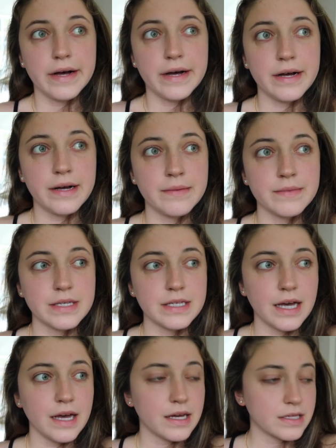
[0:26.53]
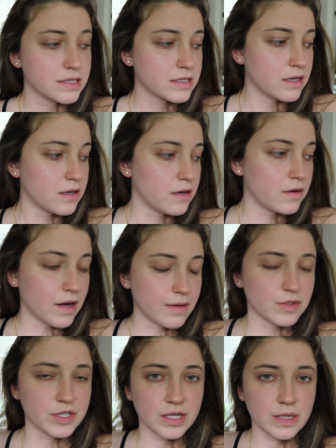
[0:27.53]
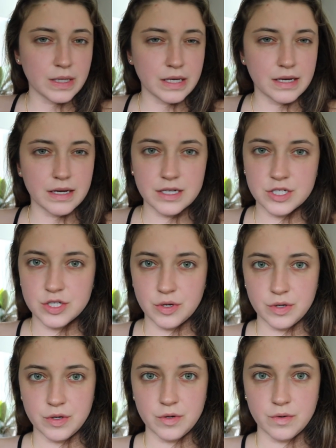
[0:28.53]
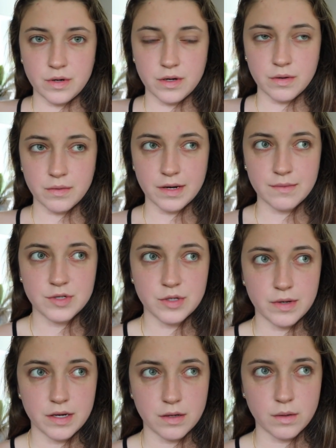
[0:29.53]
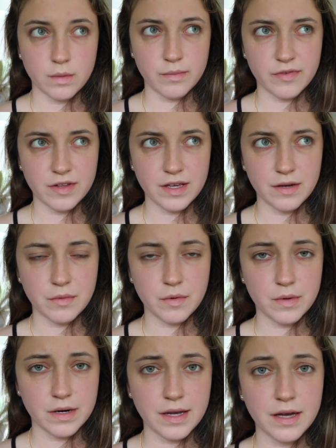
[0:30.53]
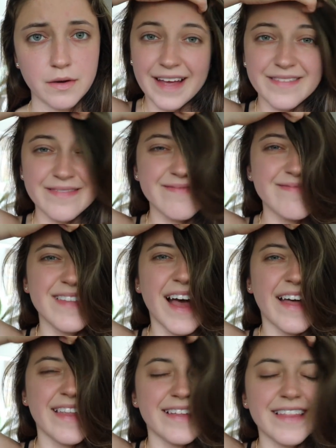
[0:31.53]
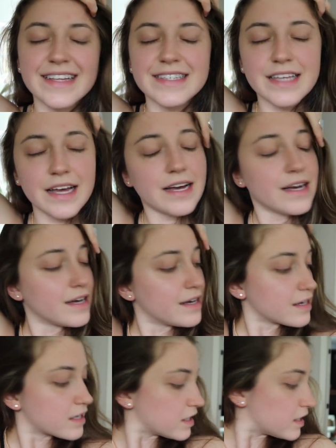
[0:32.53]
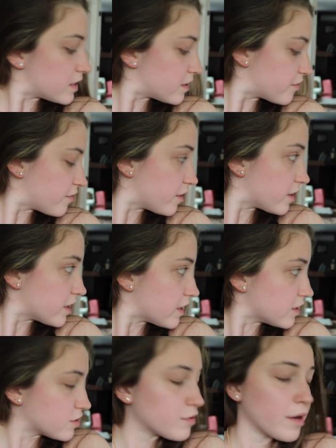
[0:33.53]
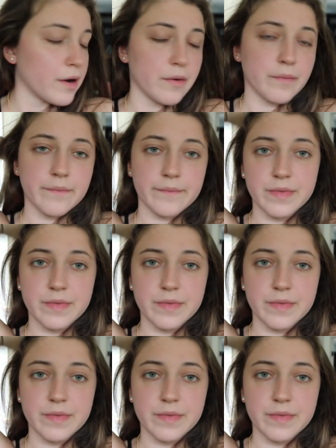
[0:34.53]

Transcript: Um, yeah, so I'm just gonna like kind of show you what I'm doing. Hopefully it will work out. I think that's uh, good for an intro.